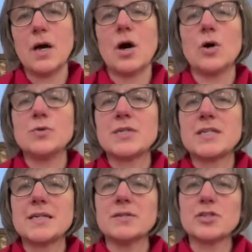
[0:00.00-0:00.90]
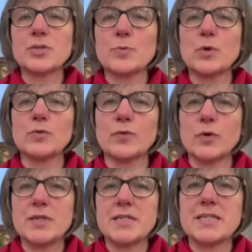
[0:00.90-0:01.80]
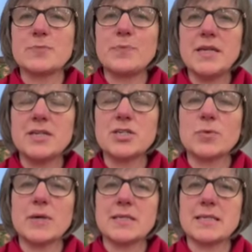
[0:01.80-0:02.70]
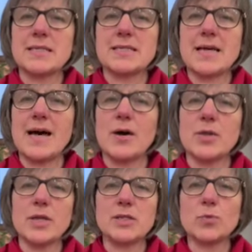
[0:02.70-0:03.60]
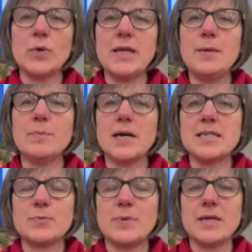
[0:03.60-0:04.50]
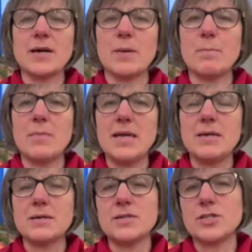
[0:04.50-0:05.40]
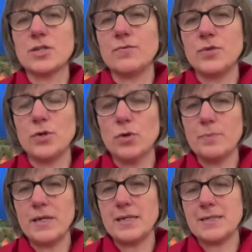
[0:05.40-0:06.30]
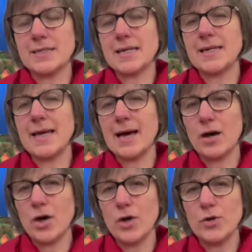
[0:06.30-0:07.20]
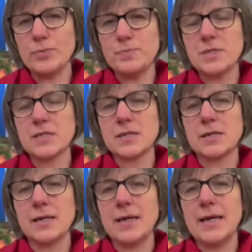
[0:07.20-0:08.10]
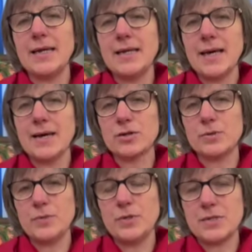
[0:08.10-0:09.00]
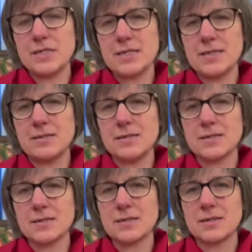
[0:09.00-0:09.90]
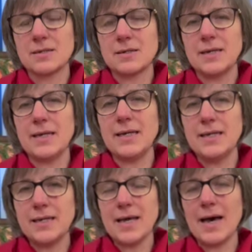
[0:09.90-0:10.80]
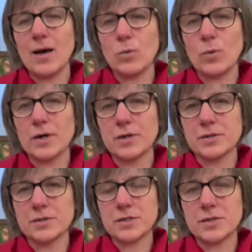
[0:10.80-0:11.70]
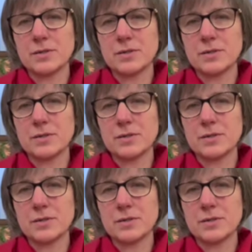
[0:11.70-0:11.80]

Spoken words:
O still small voice, speak to us this hour that we might become makers of your peace in our homes, in our communities, in our world.